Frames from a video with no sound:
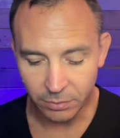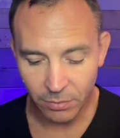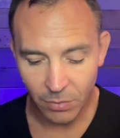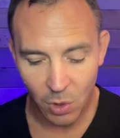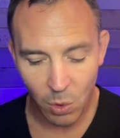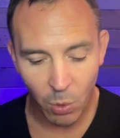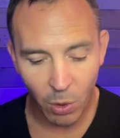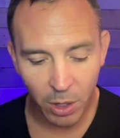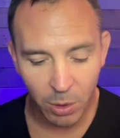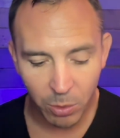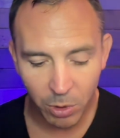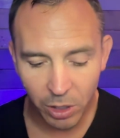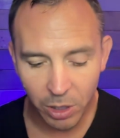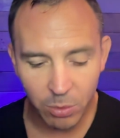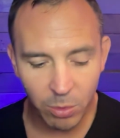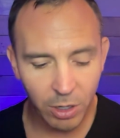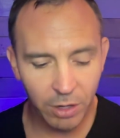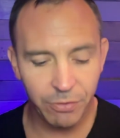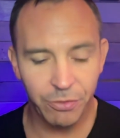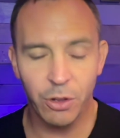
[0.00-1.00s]
What I really
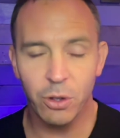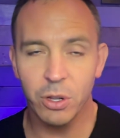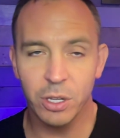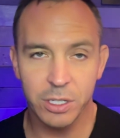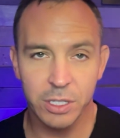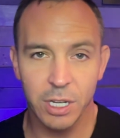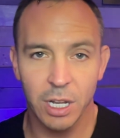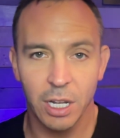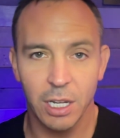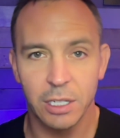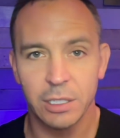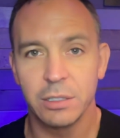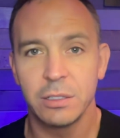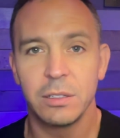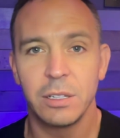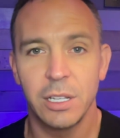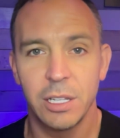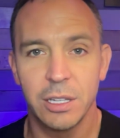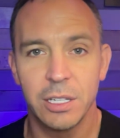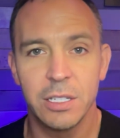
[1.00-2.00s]
want to focus on
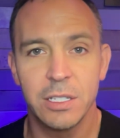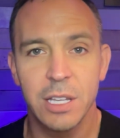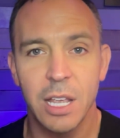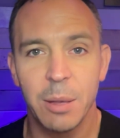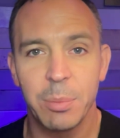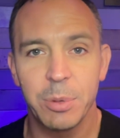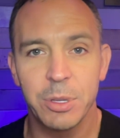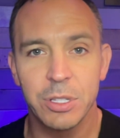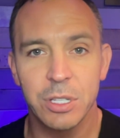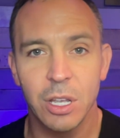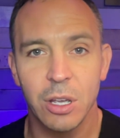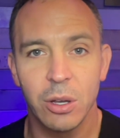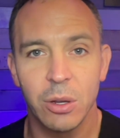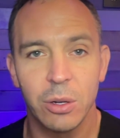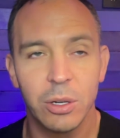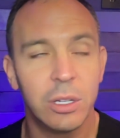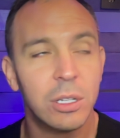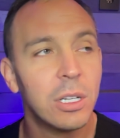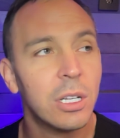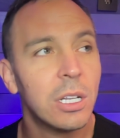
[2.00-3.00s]
in this
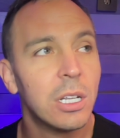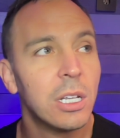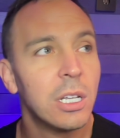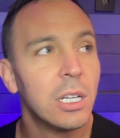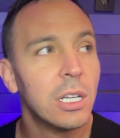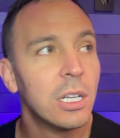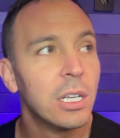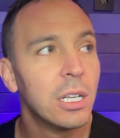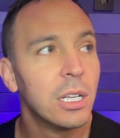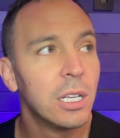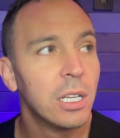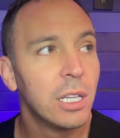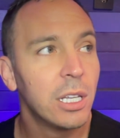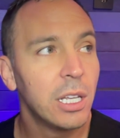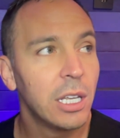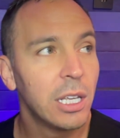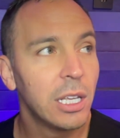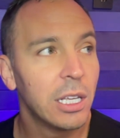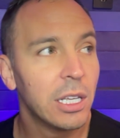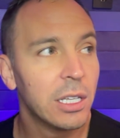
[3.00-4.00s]
episode
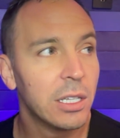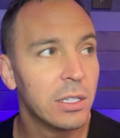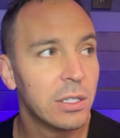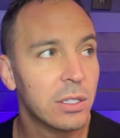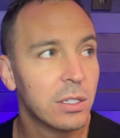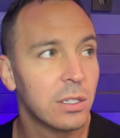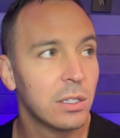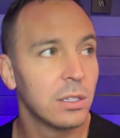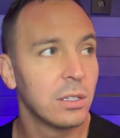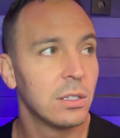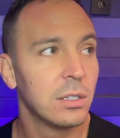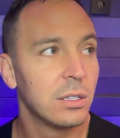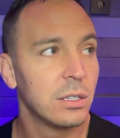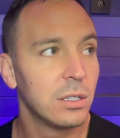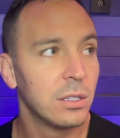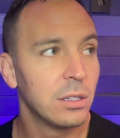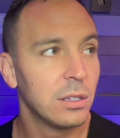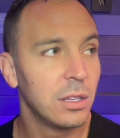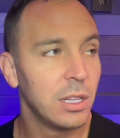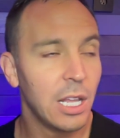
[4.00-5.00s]
is
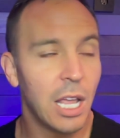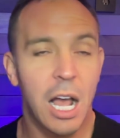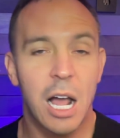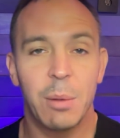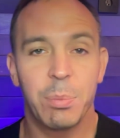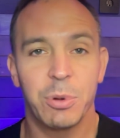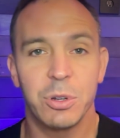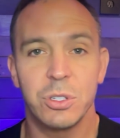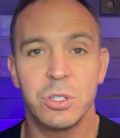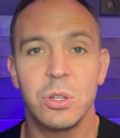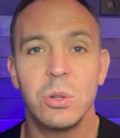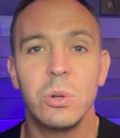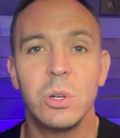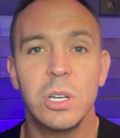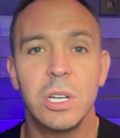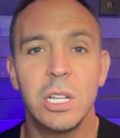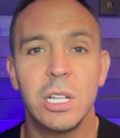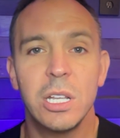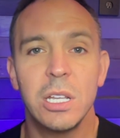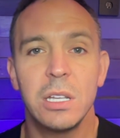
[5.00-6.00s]
the
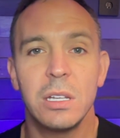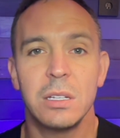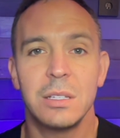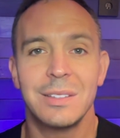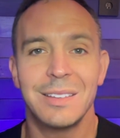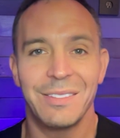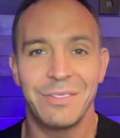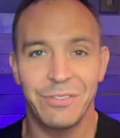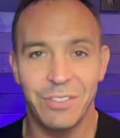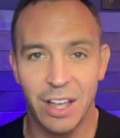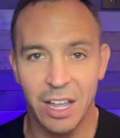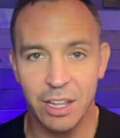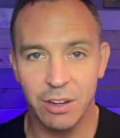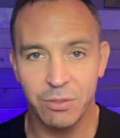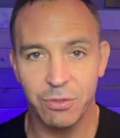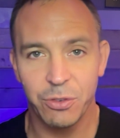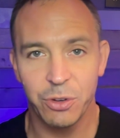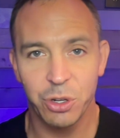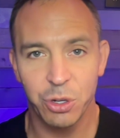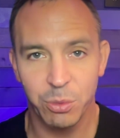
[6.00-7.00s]
opportunity to fight
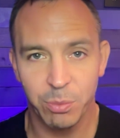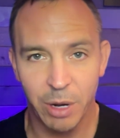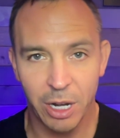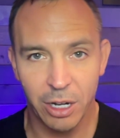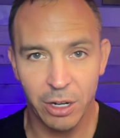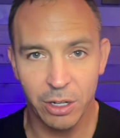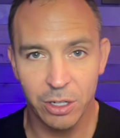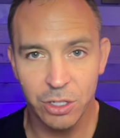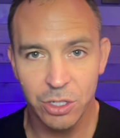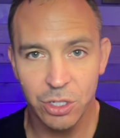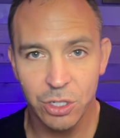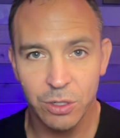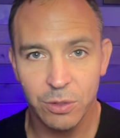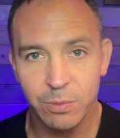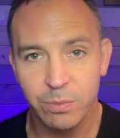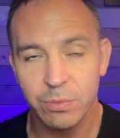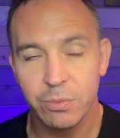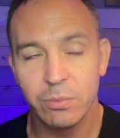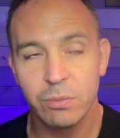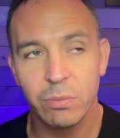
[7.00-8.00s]
for your marriage.
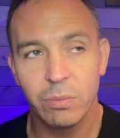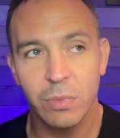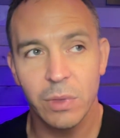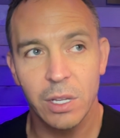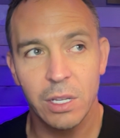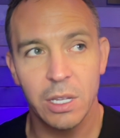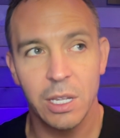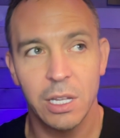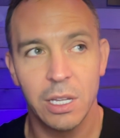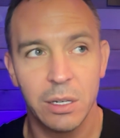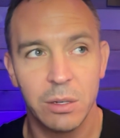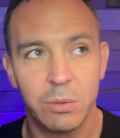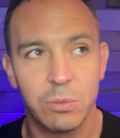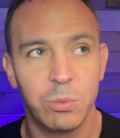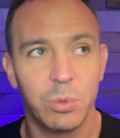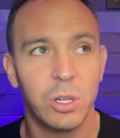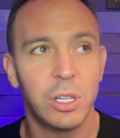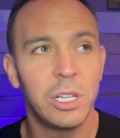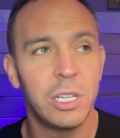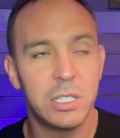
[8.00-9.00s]
And
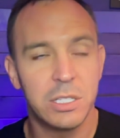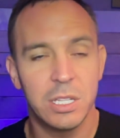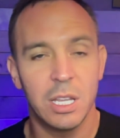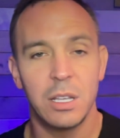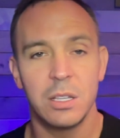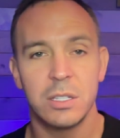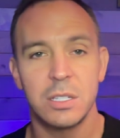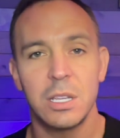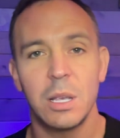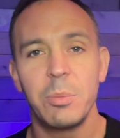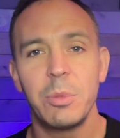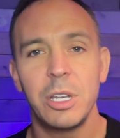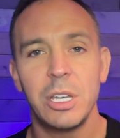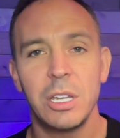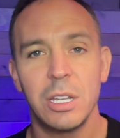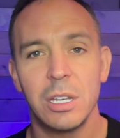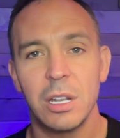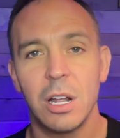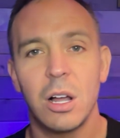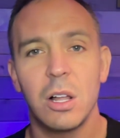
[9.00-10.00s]
really summing
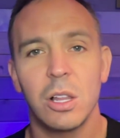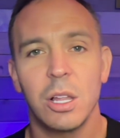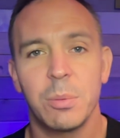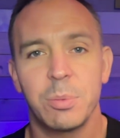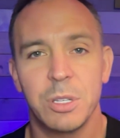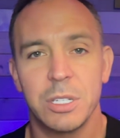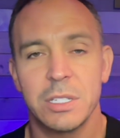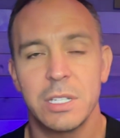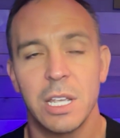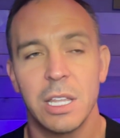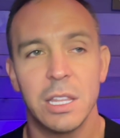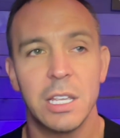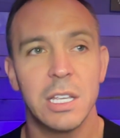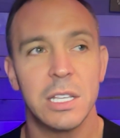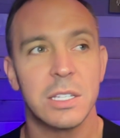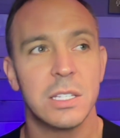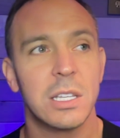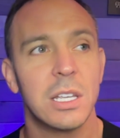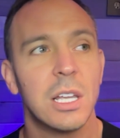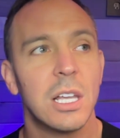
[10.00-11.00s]
it all up to say
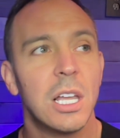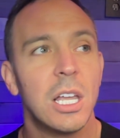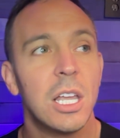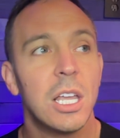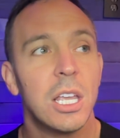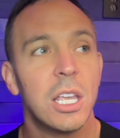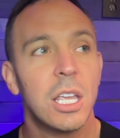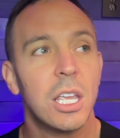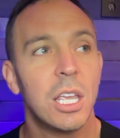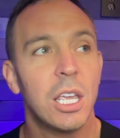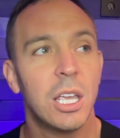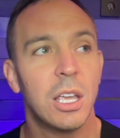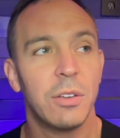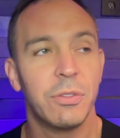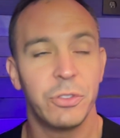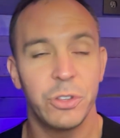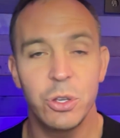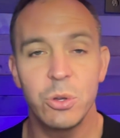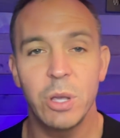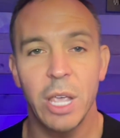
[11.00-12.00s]
this: if
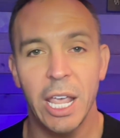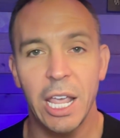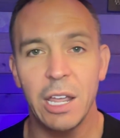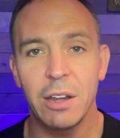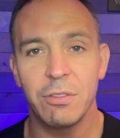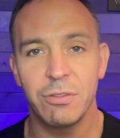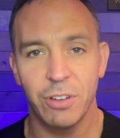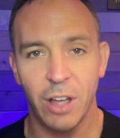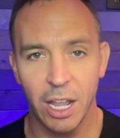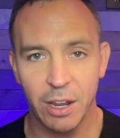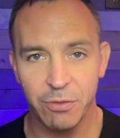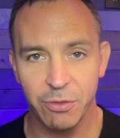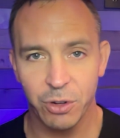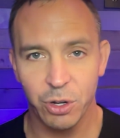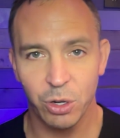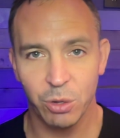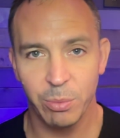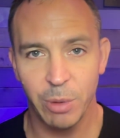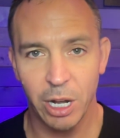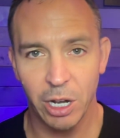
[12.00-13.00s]
you can fight for
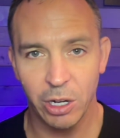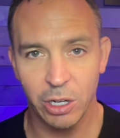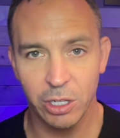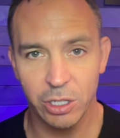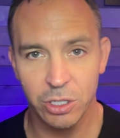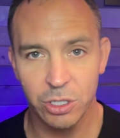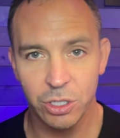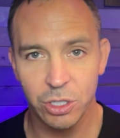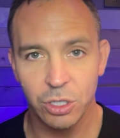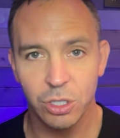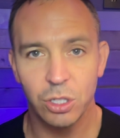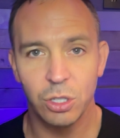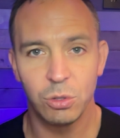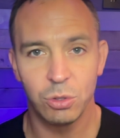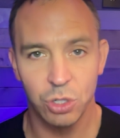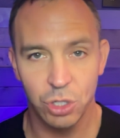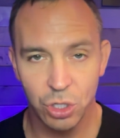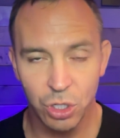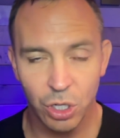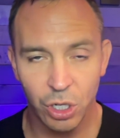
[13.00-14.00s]
your marriage, you
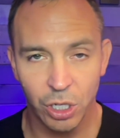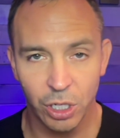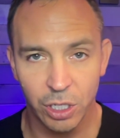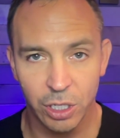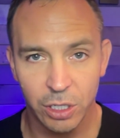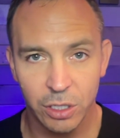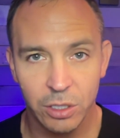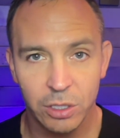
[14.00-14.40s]
should,